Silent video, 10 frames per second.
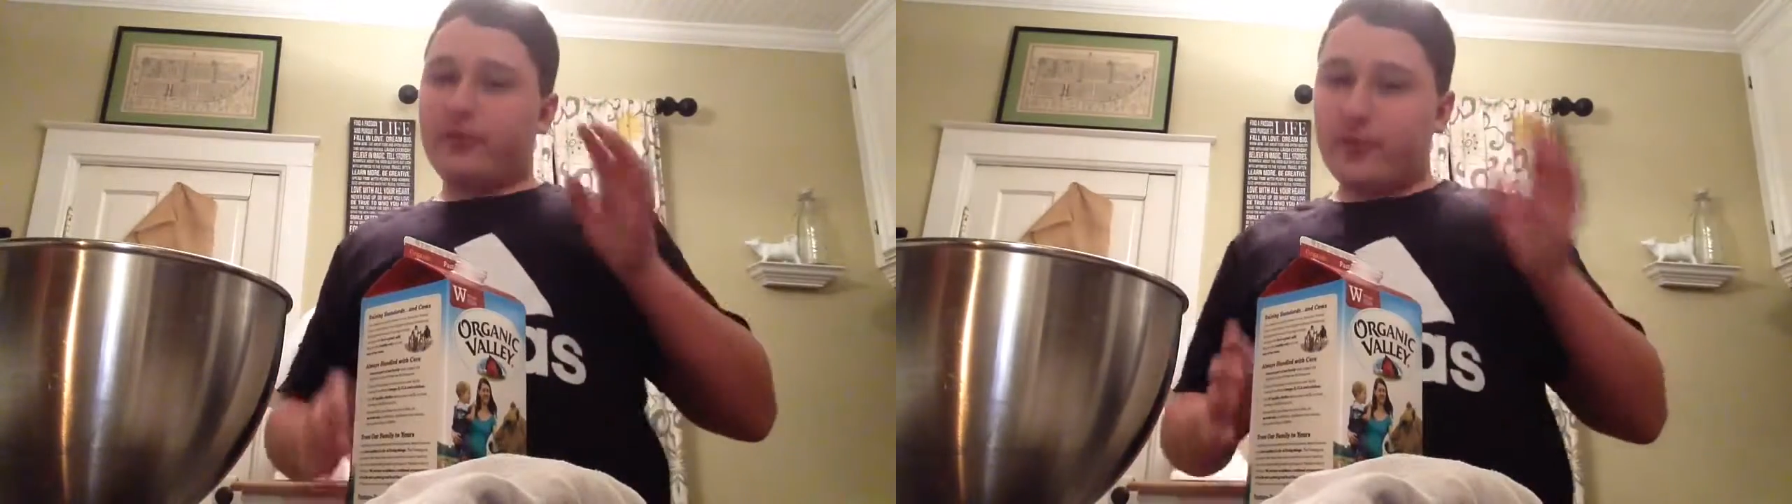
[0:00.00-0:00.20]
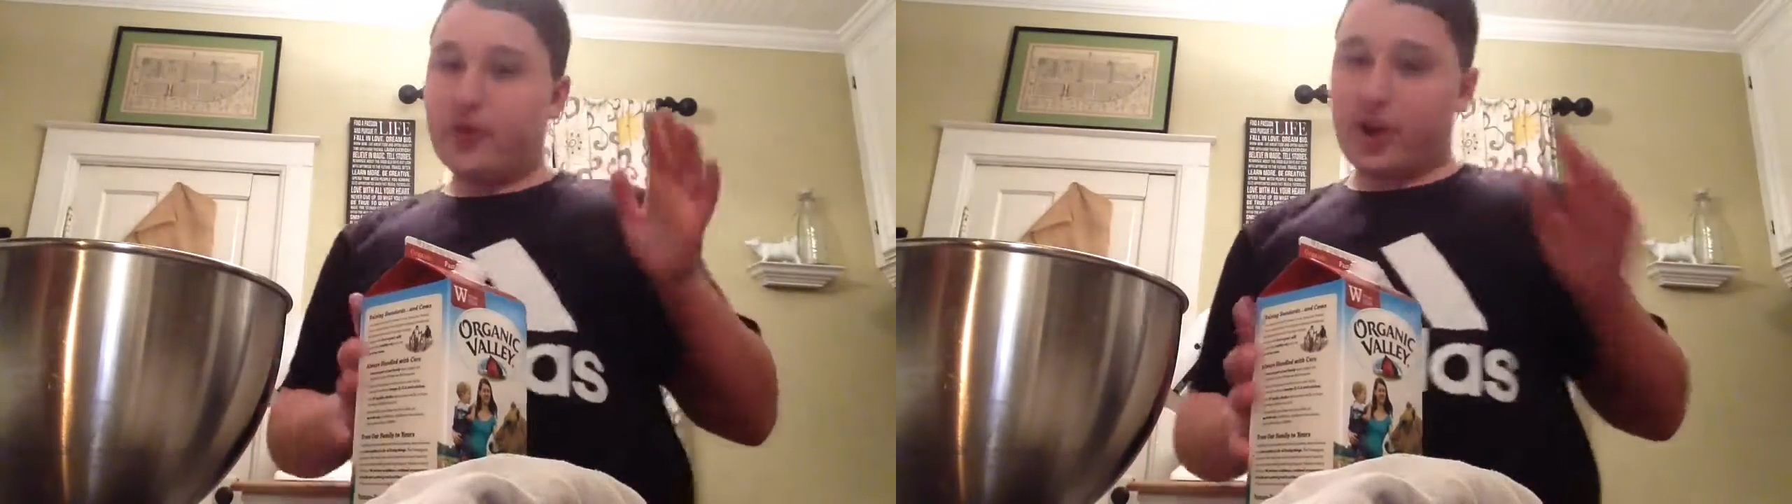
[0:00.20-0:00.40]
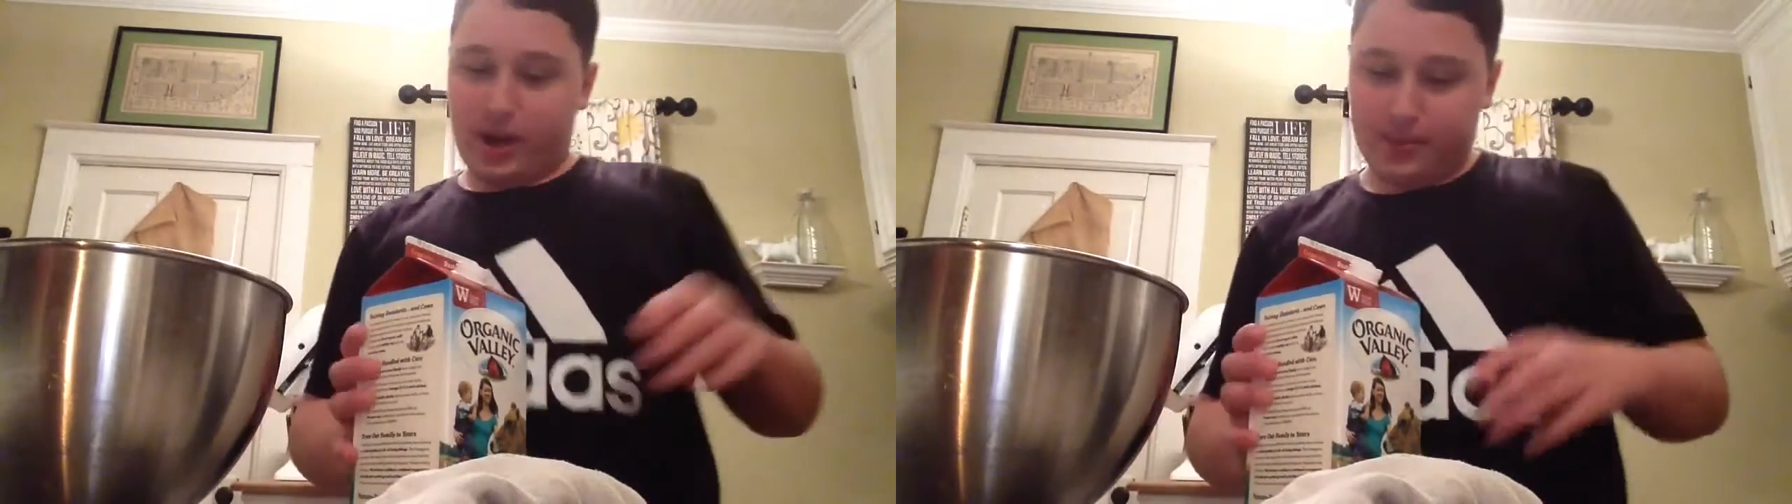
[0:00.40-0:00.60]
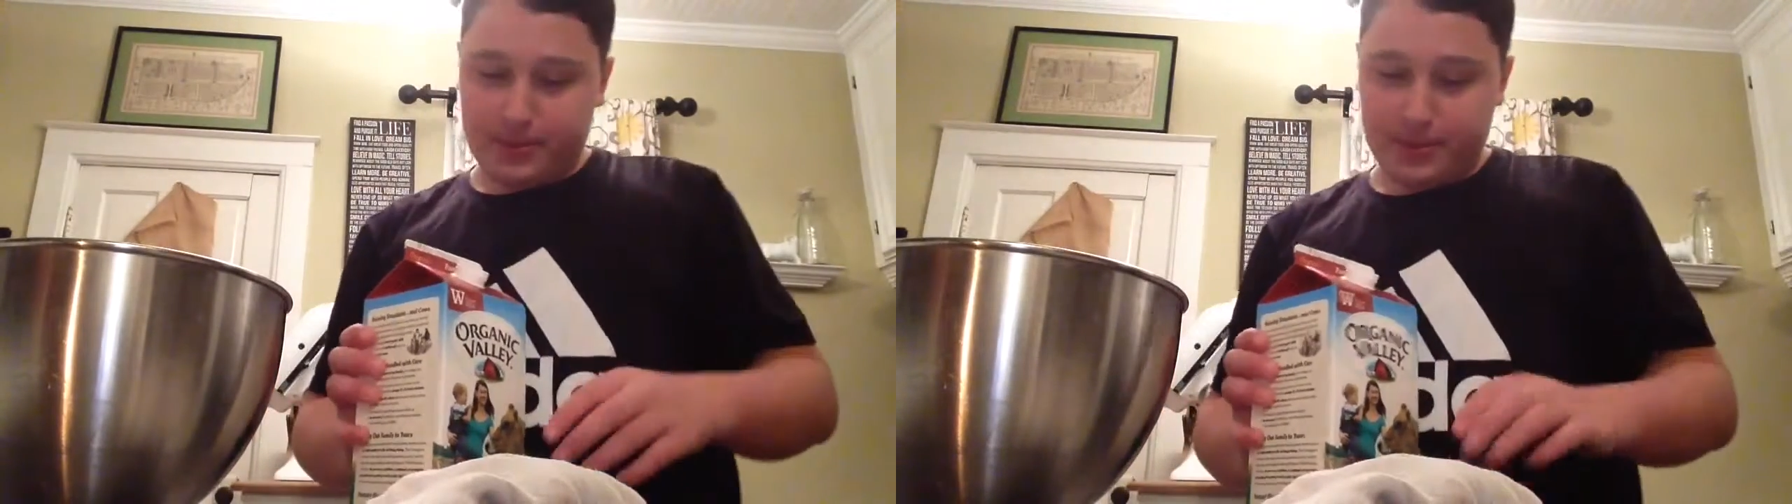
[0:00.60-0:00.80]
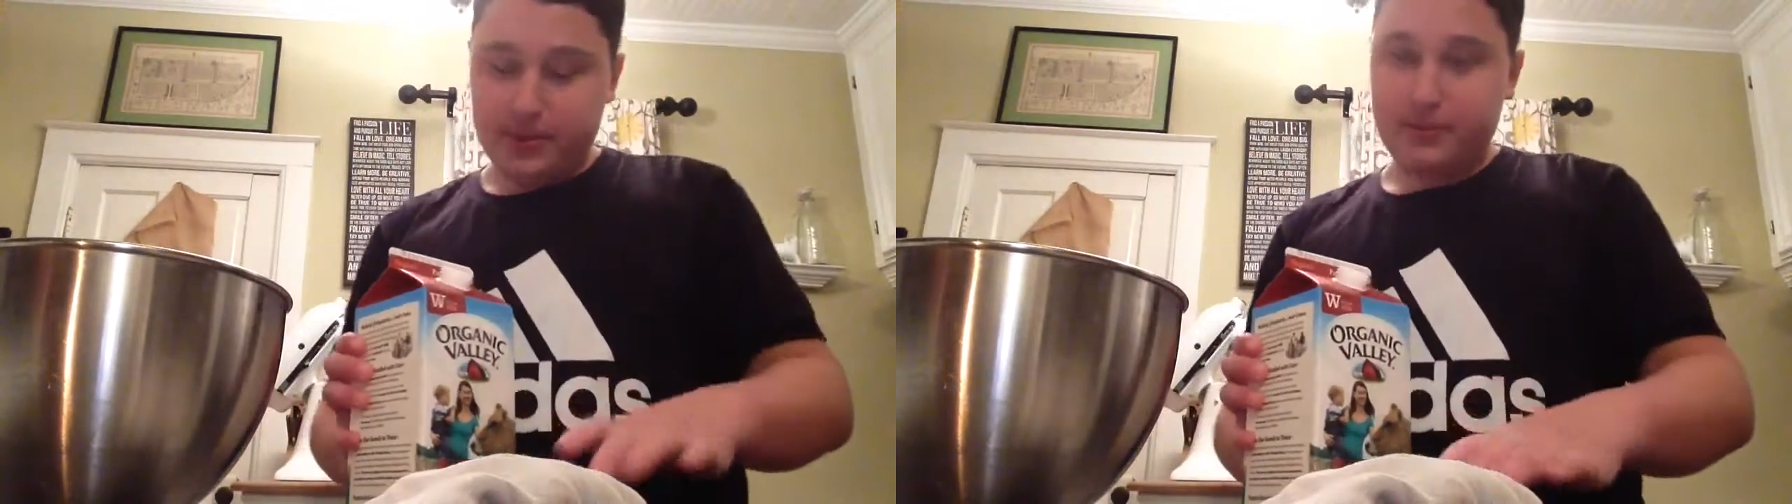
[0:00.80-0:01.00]
full
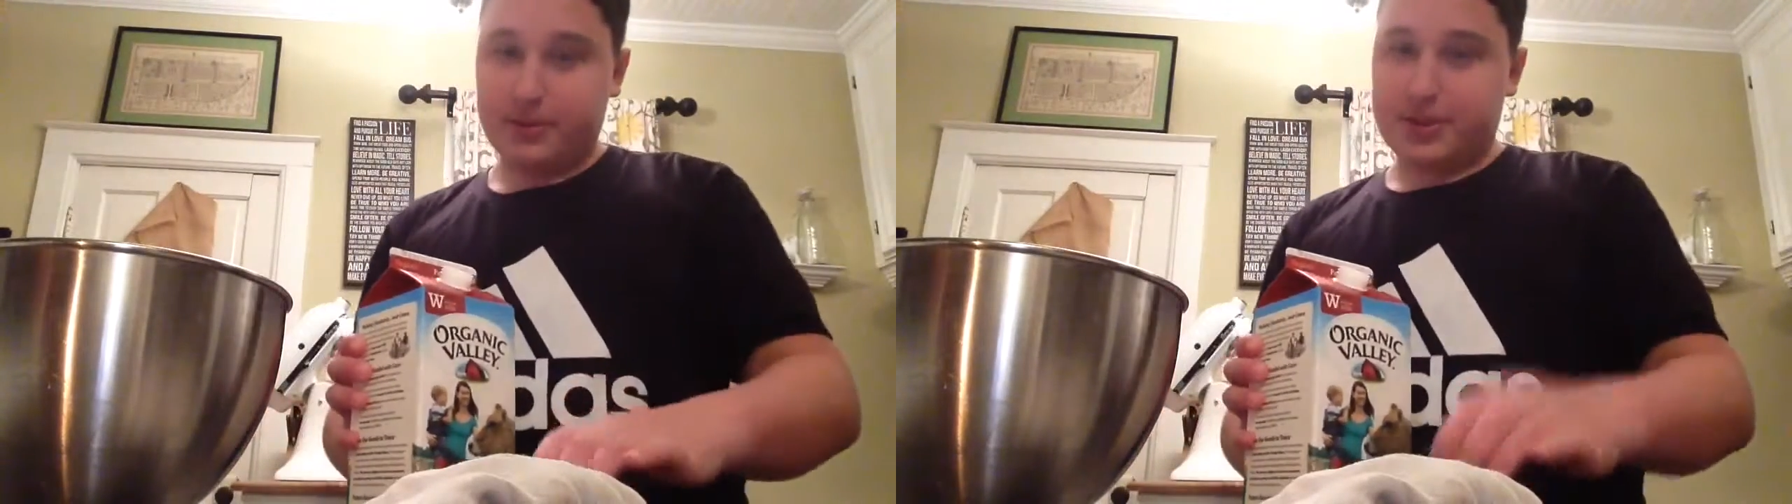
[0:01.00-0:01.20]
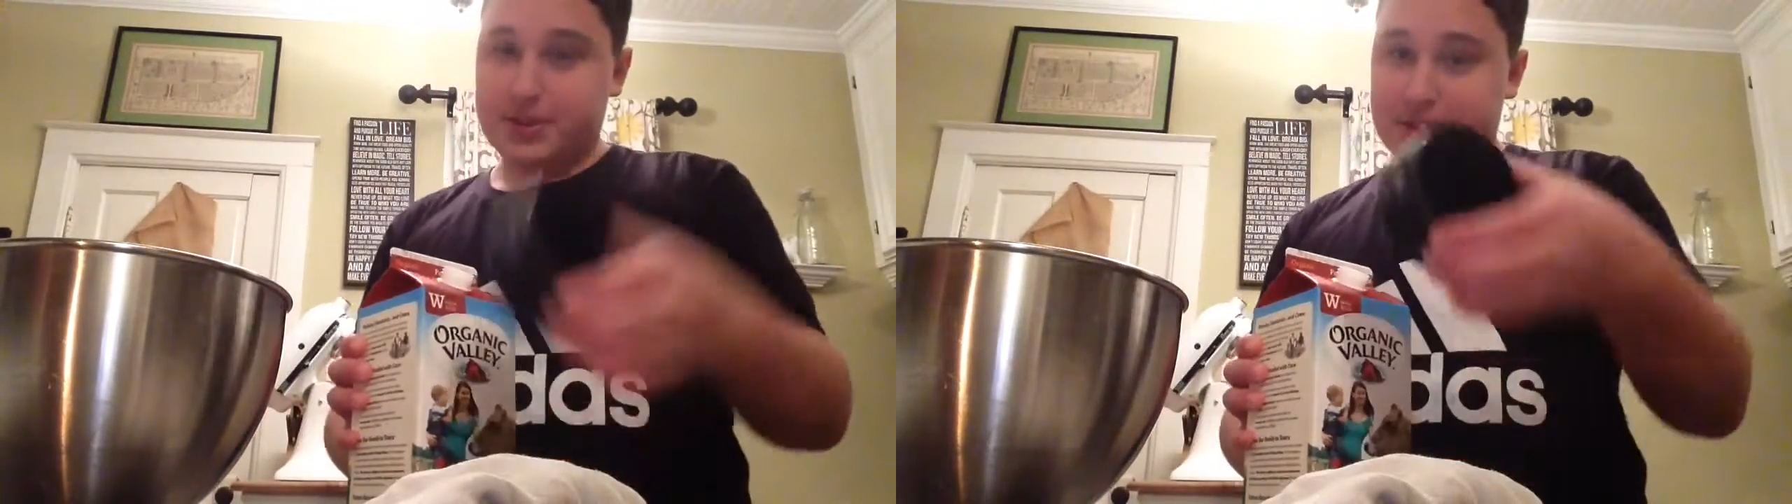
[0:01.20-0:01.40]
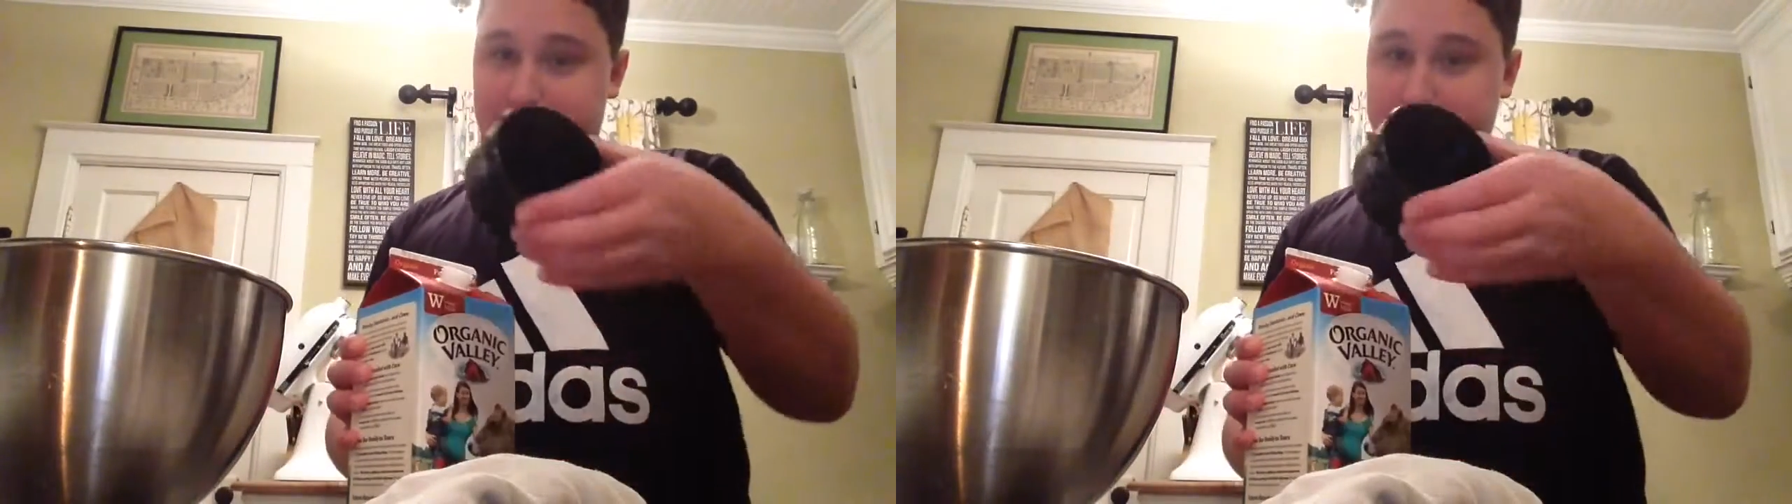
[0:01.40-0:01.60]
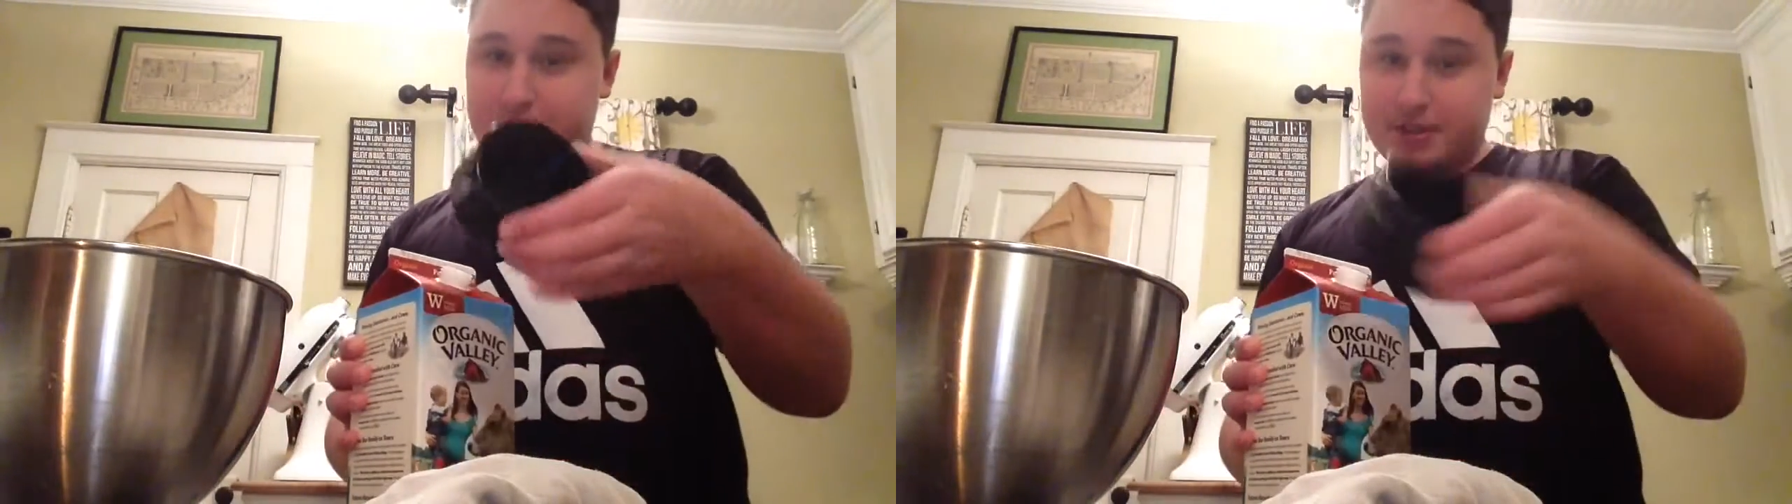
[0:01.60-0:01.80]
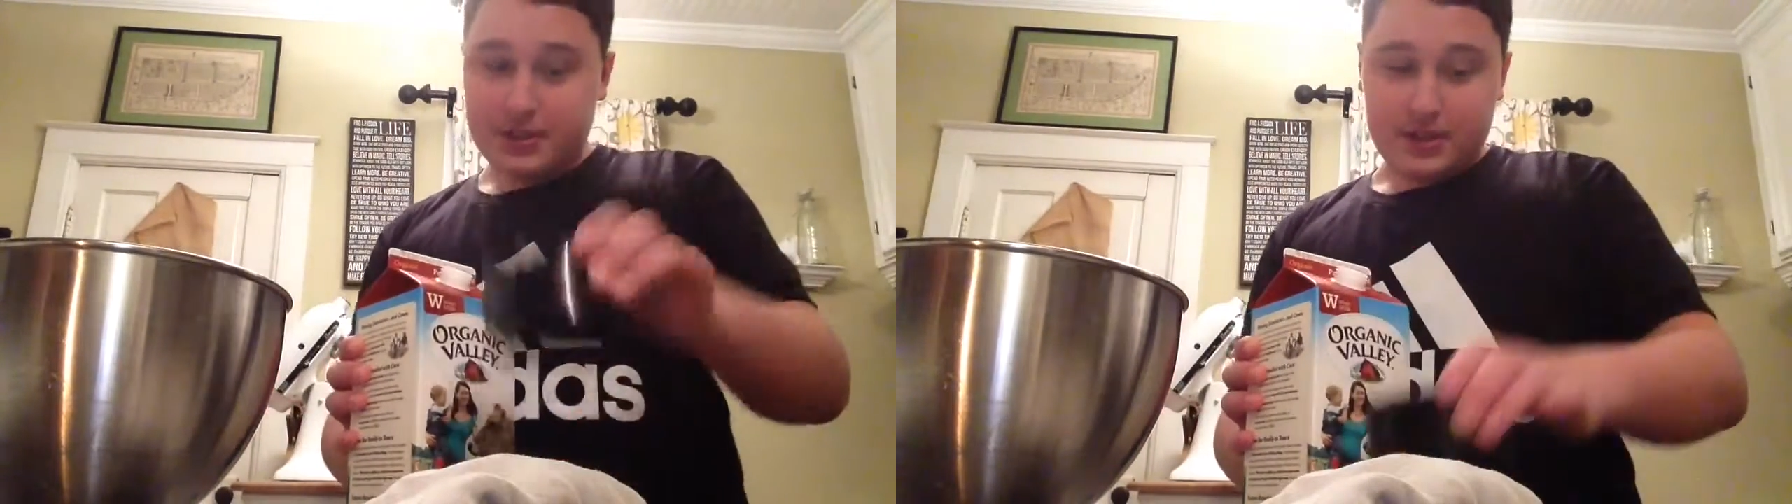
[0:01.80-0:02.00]
cup, which is
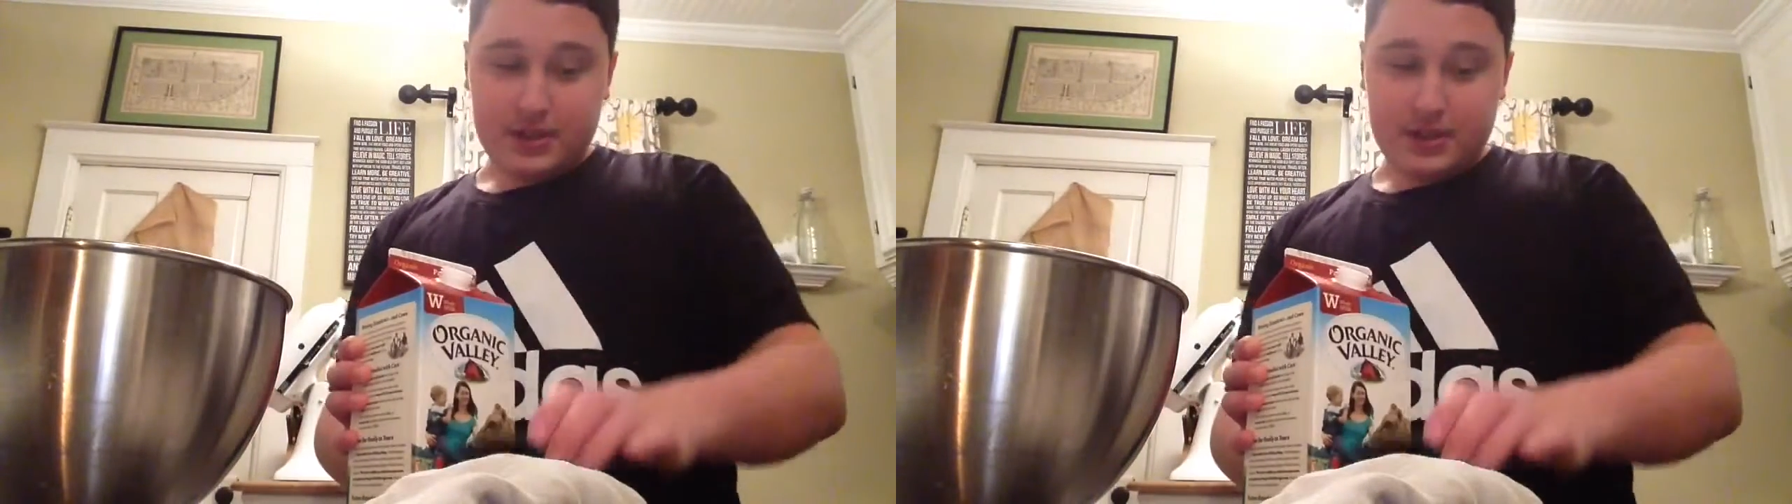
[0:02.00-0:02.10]
this,